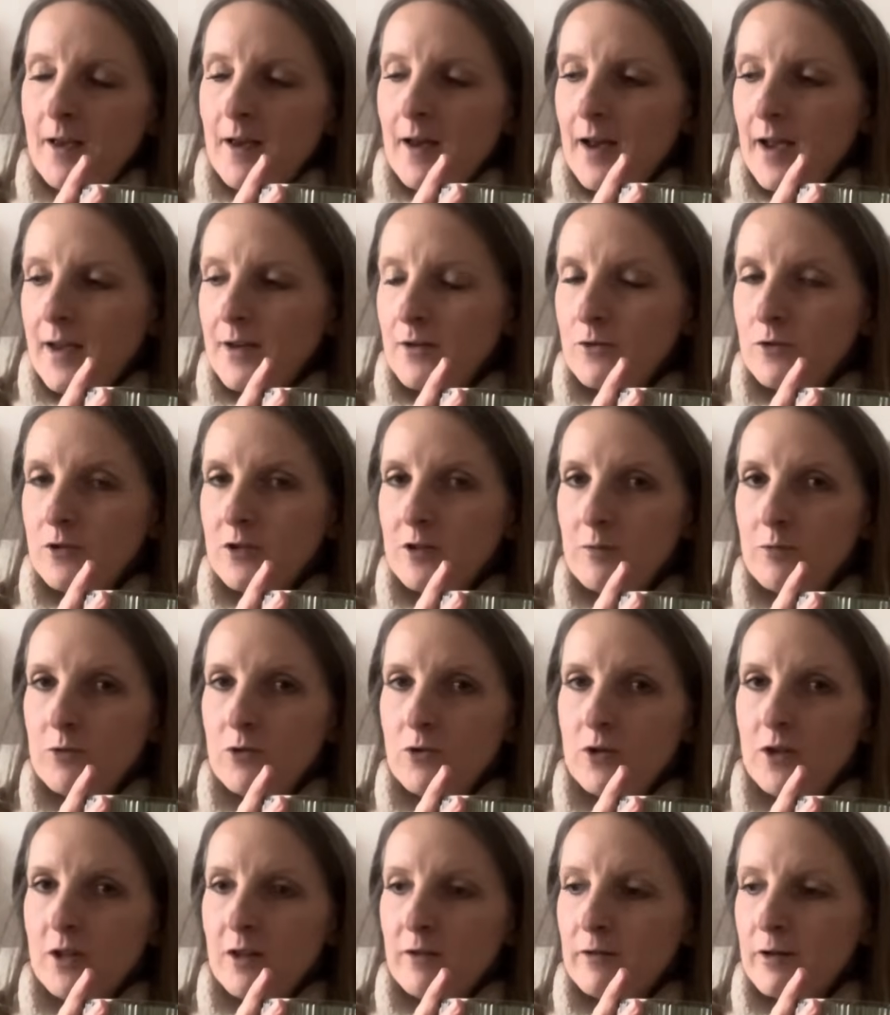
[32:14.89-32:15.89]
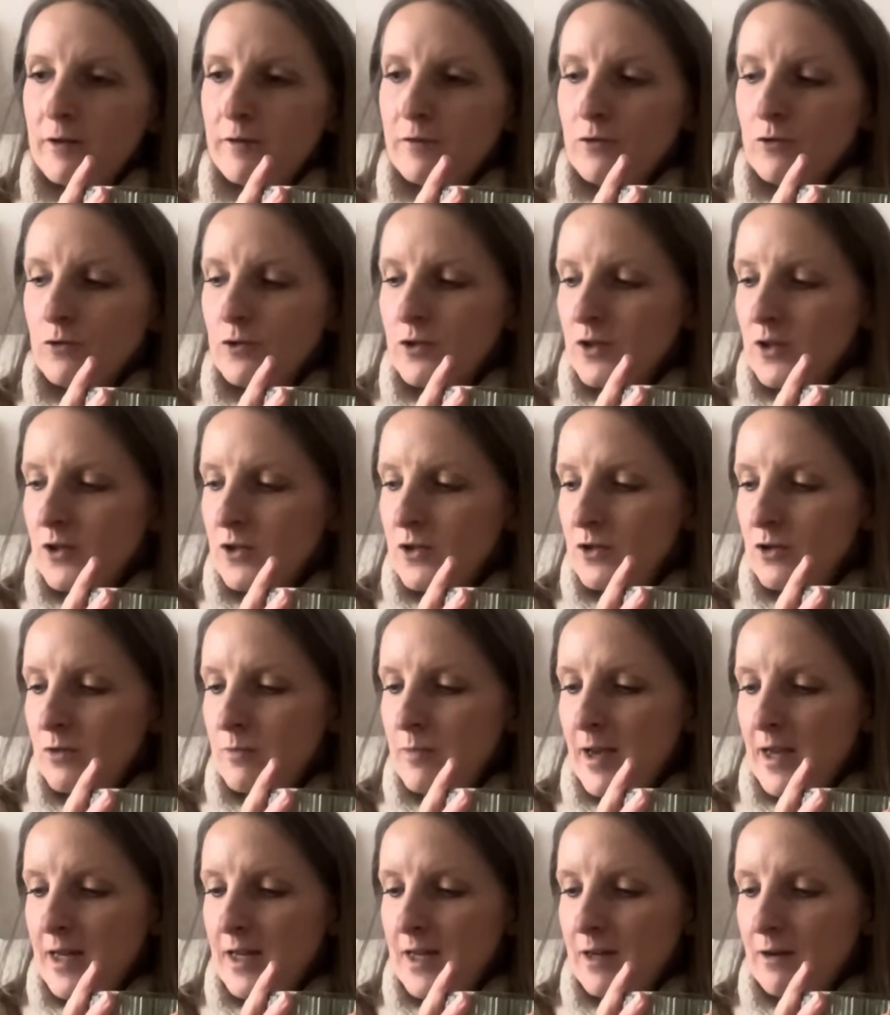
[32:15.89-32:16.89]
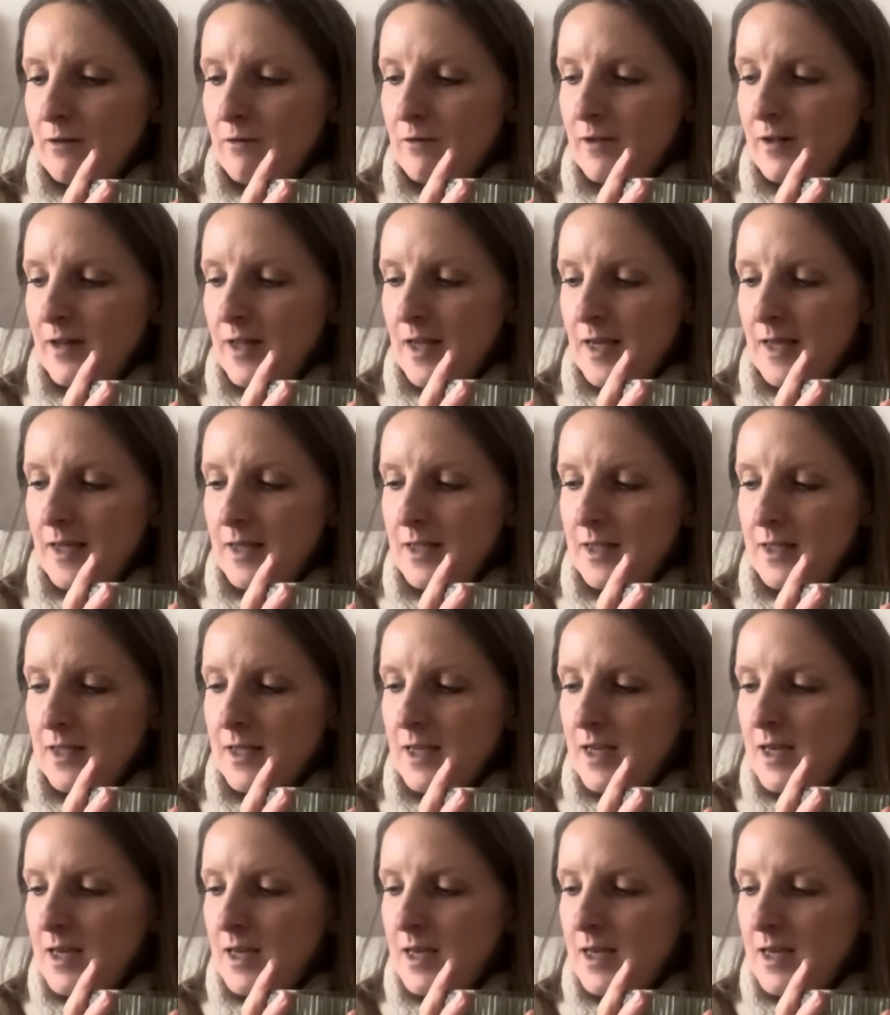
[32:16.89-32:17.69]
I know some of you clever folks can do many different things,